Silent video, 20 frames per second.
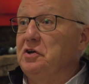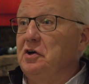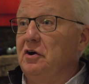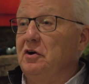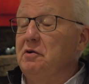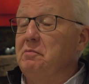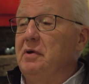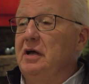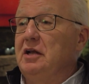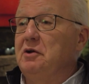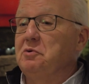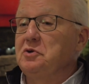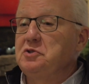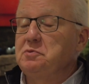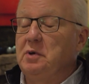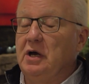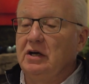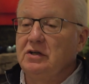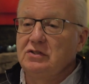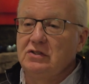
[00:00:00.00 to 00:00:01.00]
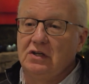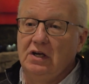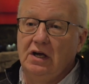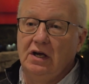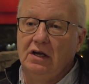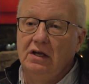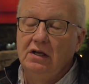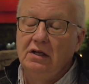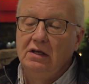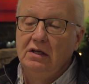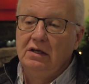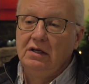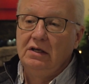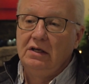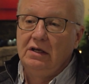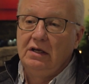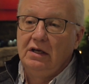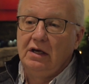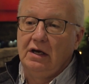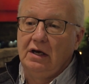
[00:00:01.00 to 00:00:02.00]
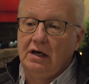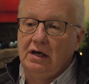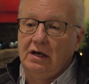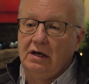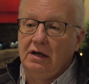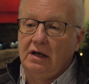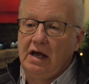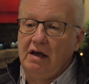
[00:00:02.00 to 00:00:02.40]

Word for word: year in many respects. Uh, uh,